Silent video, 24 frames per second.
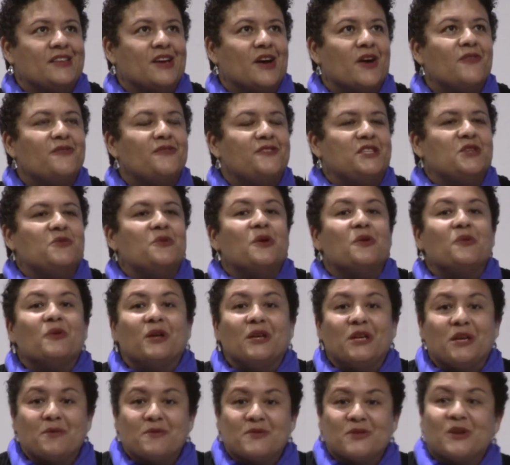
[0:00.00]
of DeWitt
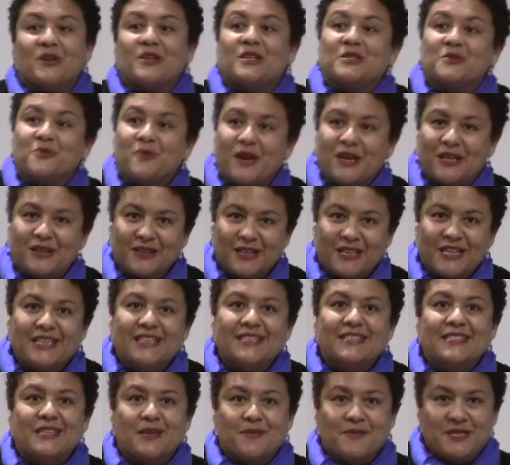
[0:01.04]
Williams on his way to
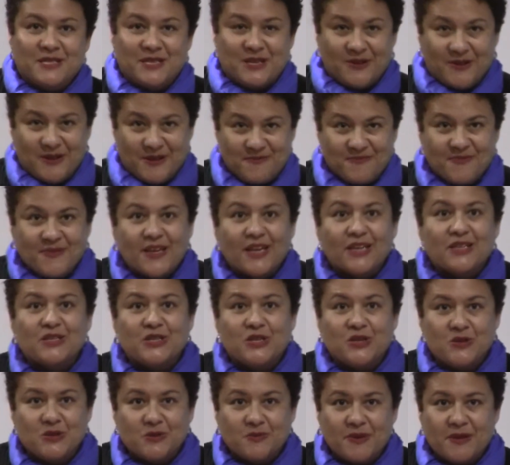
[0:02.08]
Lincoln Cemetery,
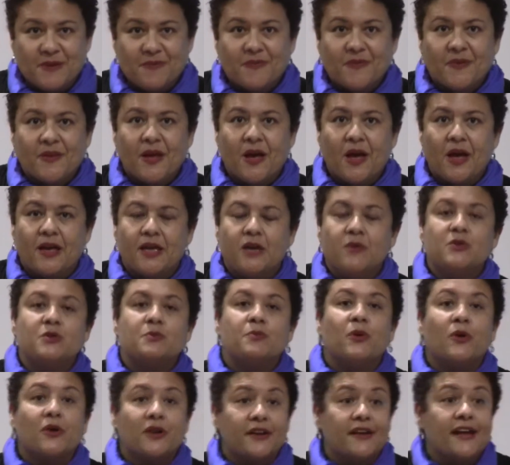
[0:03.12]
excuse me. Uh, he was
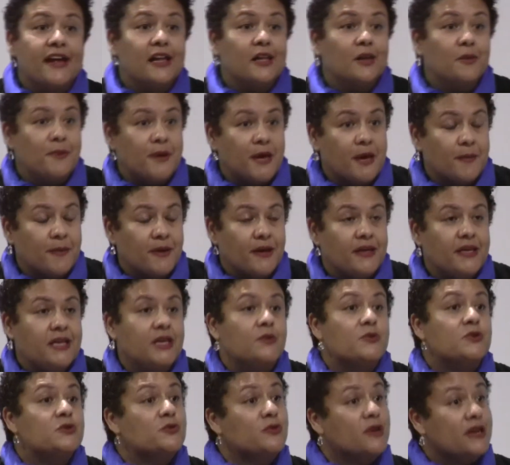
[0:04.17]
born in Alabama,
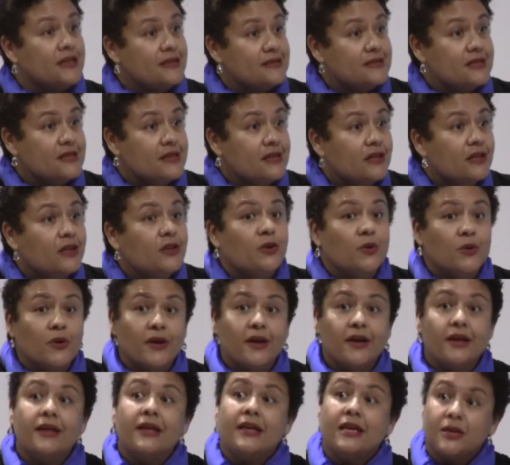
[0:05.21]
he was raised in
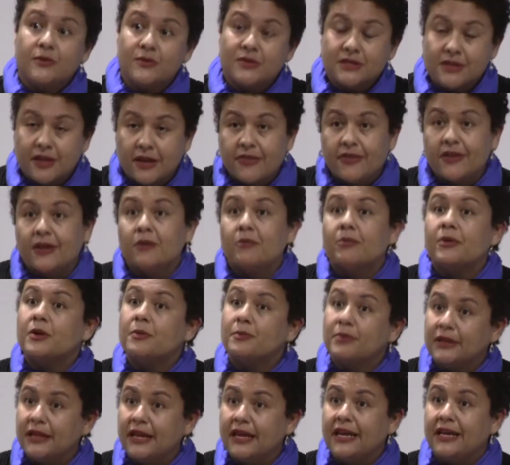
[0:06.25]
Illinois, he was nothing but a
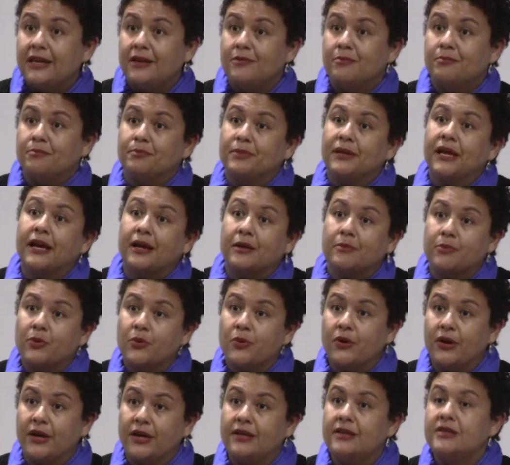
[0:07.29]
plain black
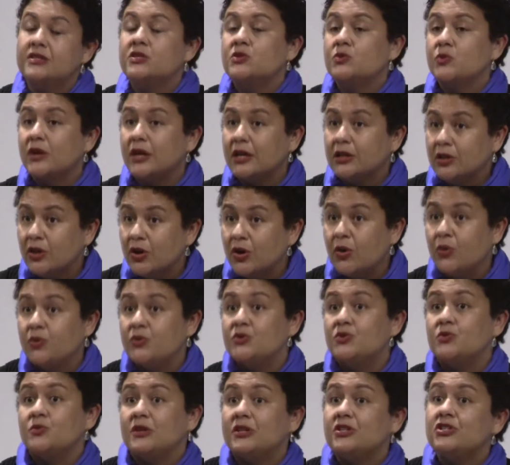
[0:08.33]
boy. Swing low,
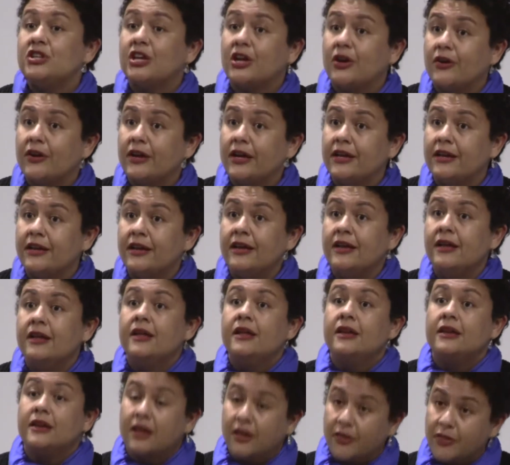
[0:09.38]
sweet chariot,
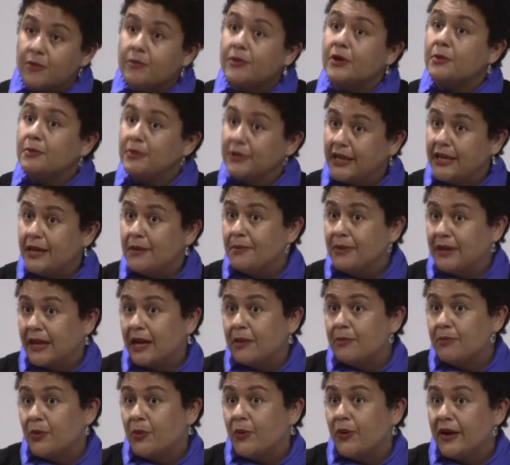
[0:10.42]
nothing but a plain
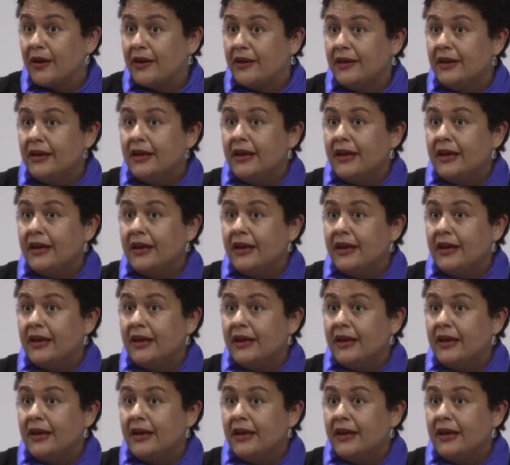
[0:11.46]
black boy.